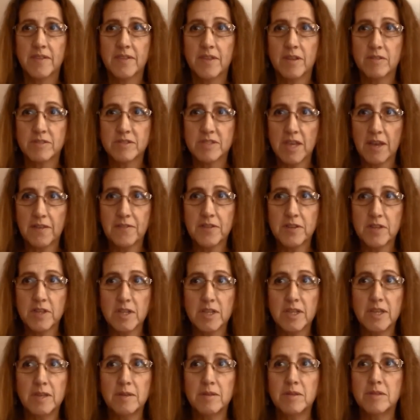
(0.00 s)
they'll
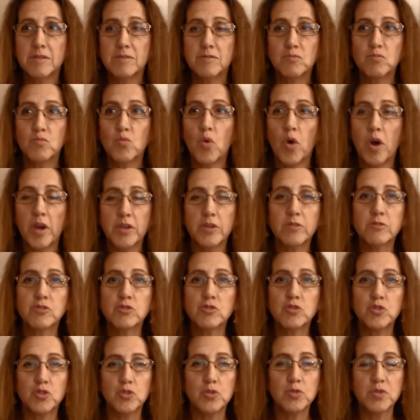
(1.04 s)
definitely want you
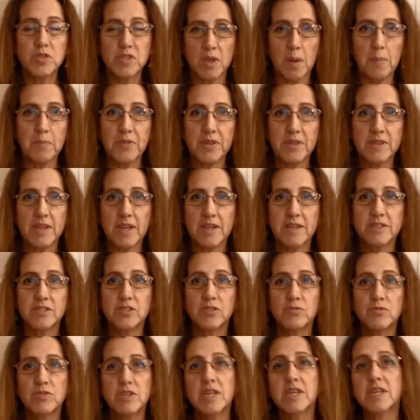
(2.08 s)
to do something that
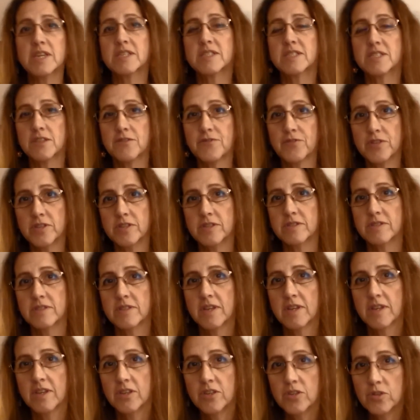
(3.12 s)
is unique and different
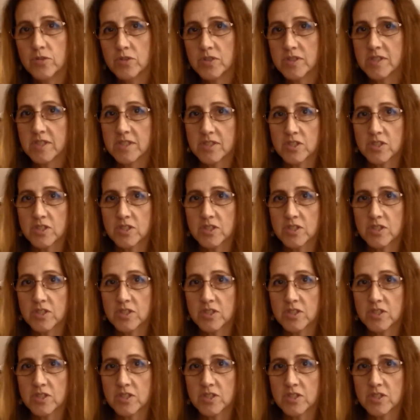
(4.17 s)
Use